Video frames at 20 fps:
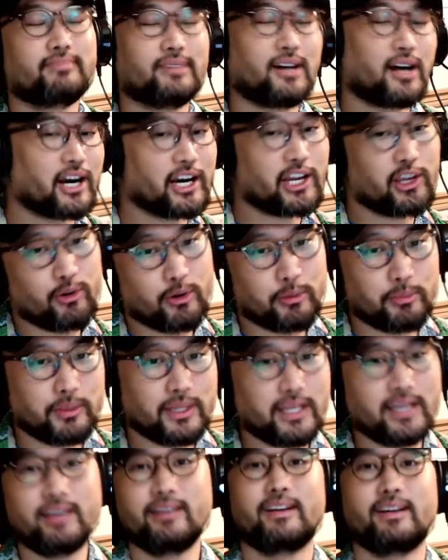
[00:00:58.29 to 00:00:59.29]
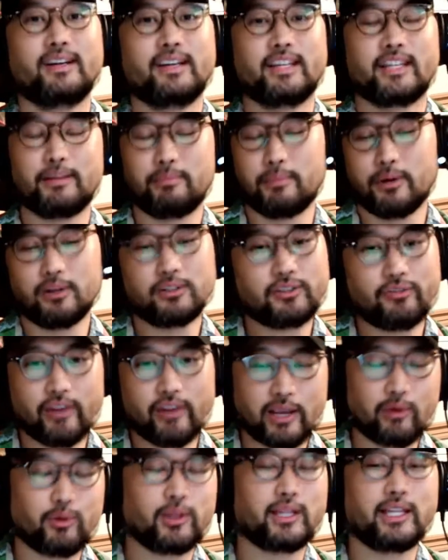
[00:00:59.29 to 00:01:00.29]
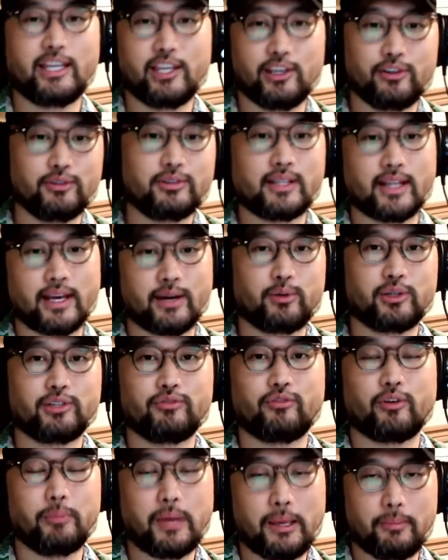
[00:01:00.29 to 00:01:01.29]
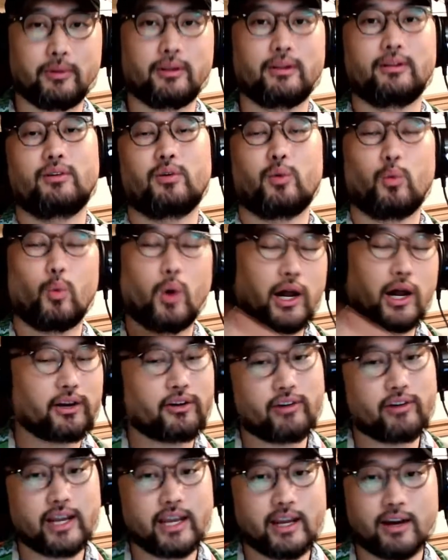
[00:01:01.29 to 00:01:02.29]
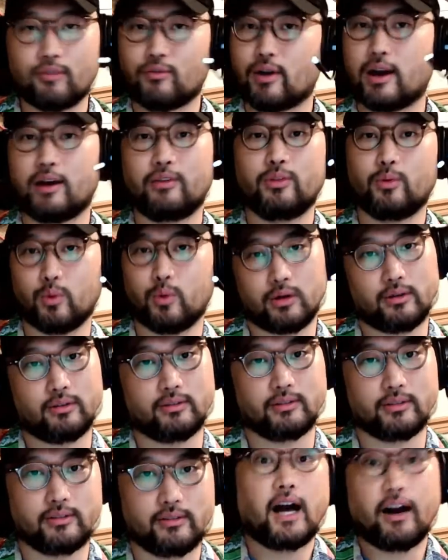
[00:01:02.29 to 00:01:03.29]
arguably the most frequently used language for people wandering around the world.